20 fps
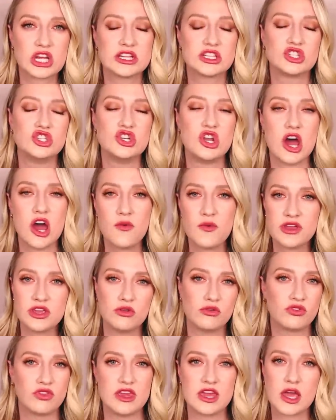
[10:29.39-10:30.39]
It's not what
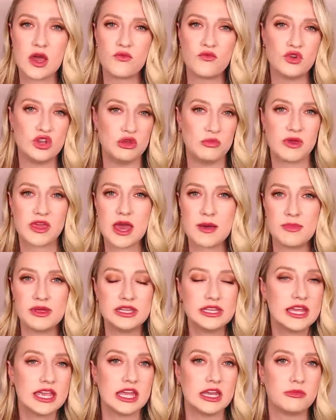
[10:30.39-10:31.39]
you think of when you become a
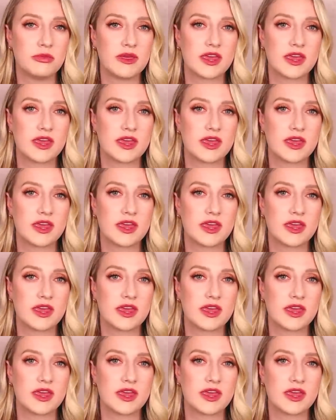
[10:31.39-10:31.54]
lead